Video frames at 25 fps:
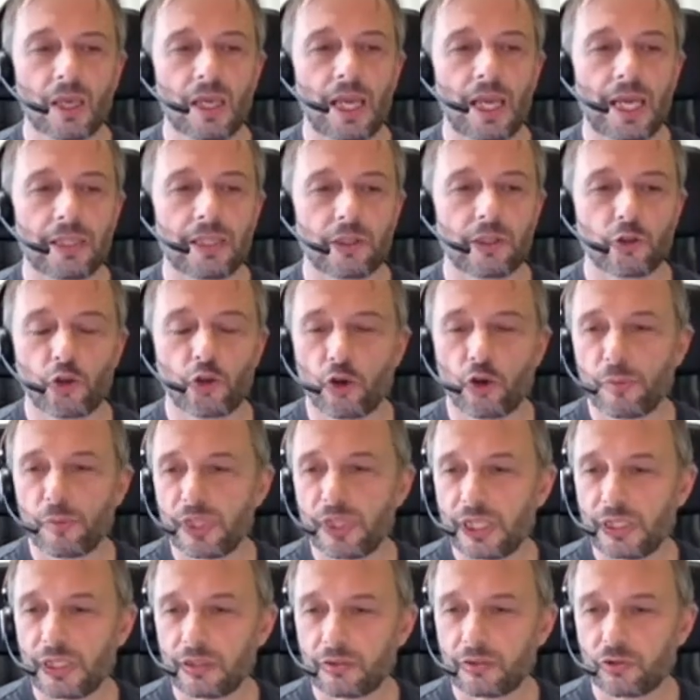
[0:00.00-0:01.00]
And in
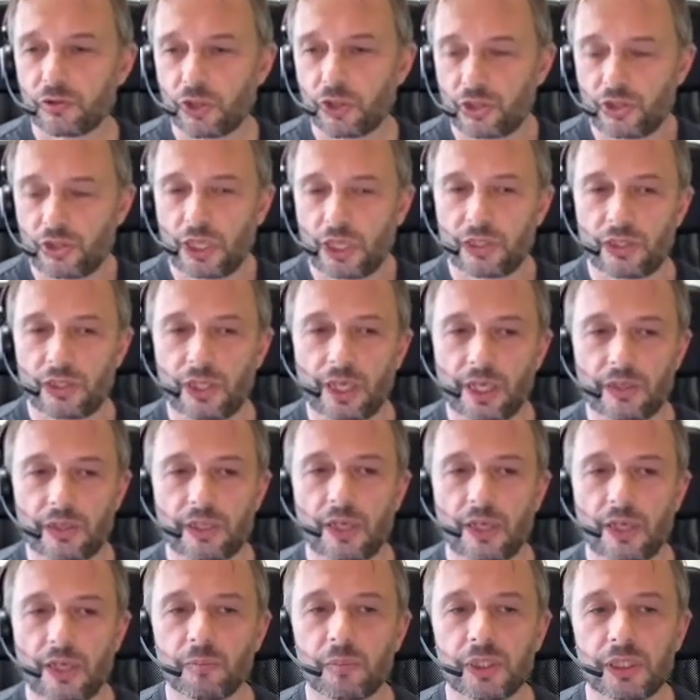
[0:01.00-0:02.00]
Germany, just as an
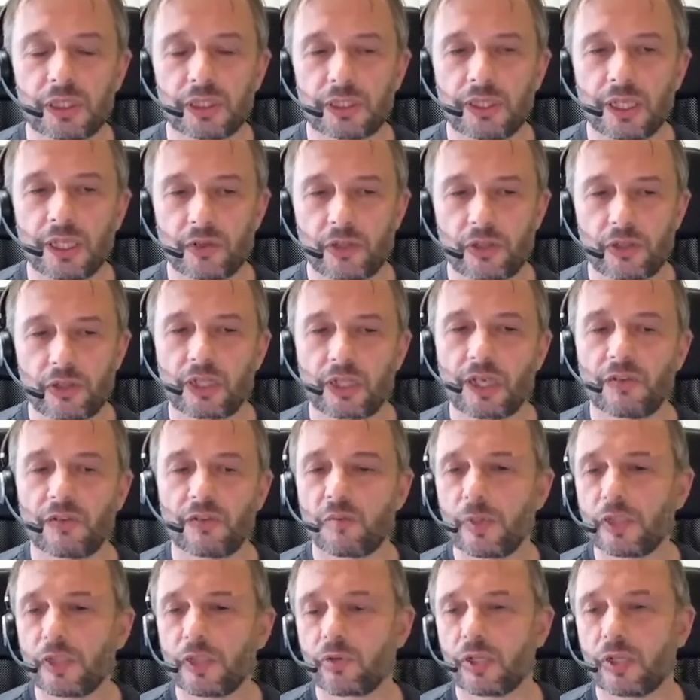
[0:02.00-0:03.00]
example, there is a
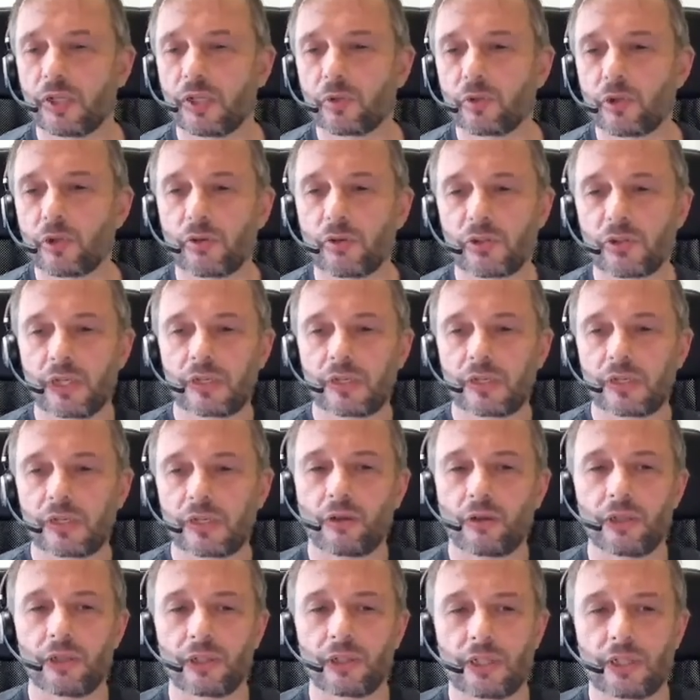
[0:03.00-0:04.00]
government-run process
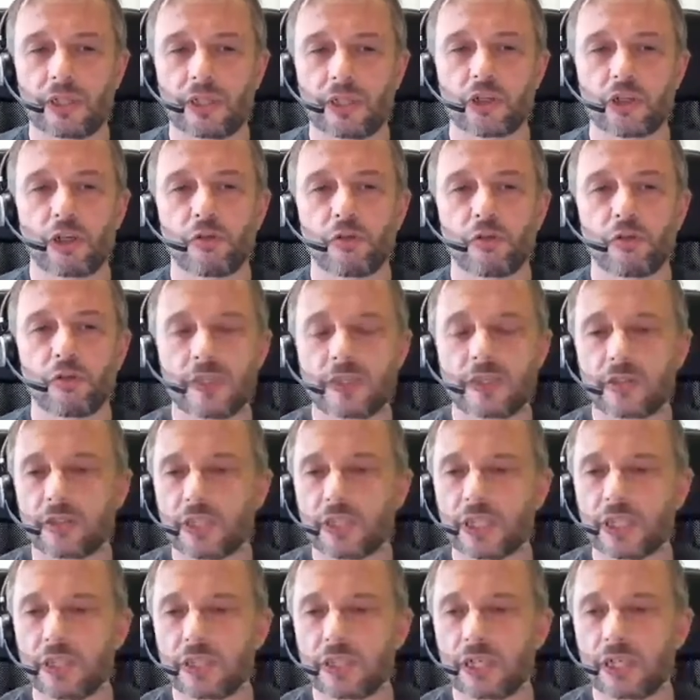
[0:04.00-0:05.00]
called Schaufenster
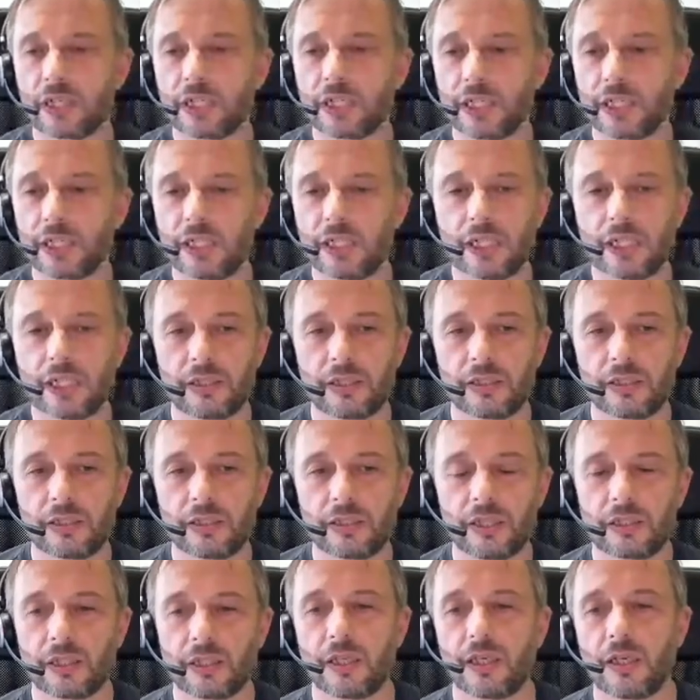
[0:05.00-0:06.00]
Digitale
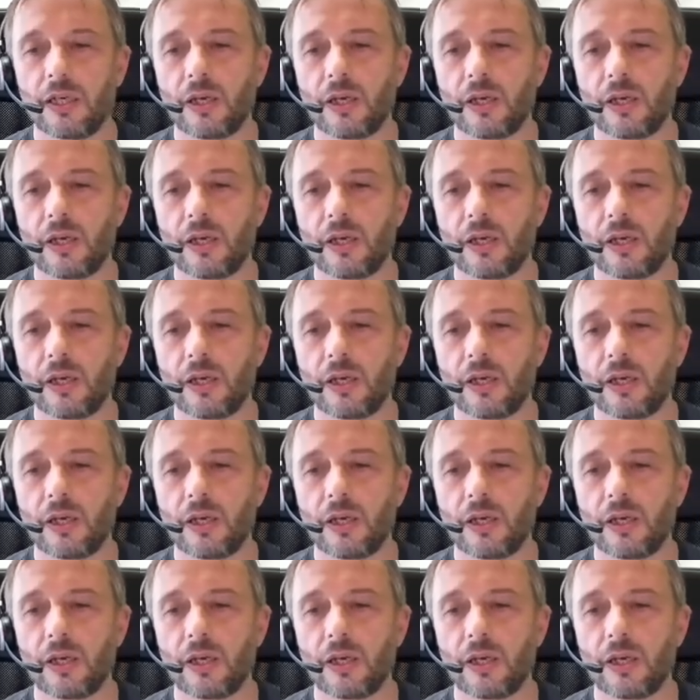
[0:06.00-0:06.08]
Identität,